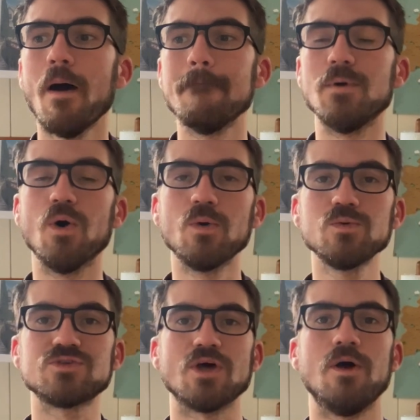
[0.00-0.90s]
but
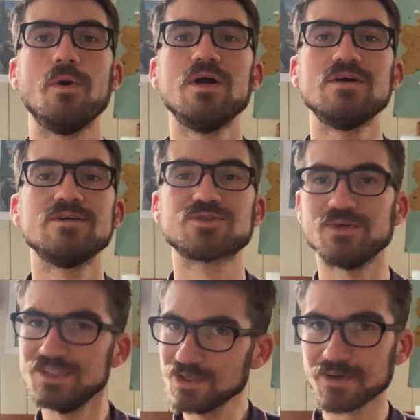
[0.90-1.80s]
also
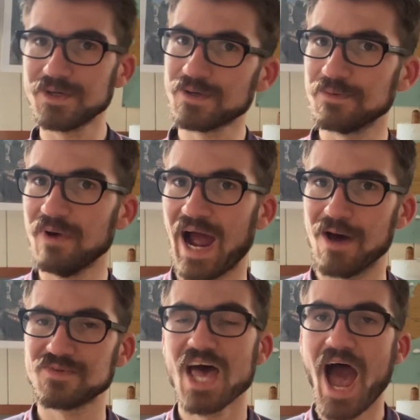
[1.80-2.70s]
screenshot Google
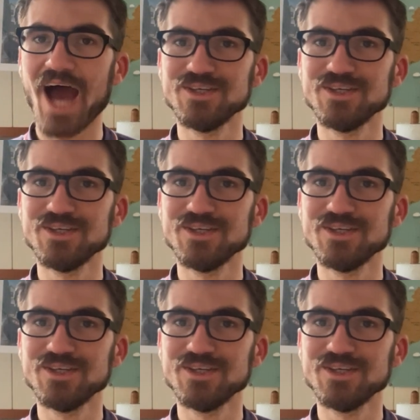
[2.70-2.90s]
Maps and